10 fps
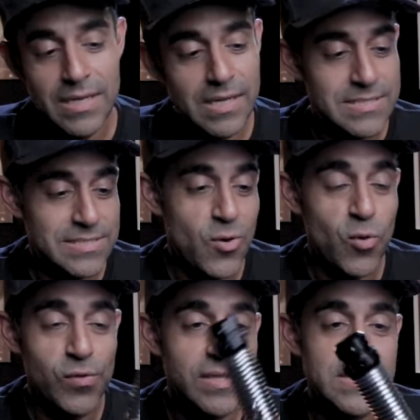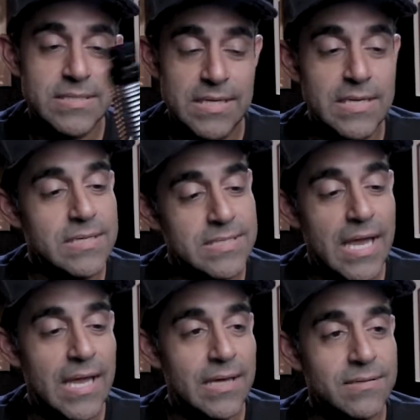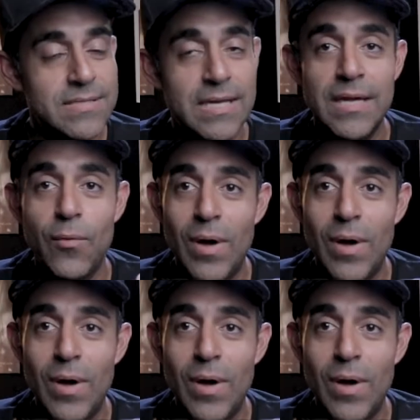is holding this in his hand saying,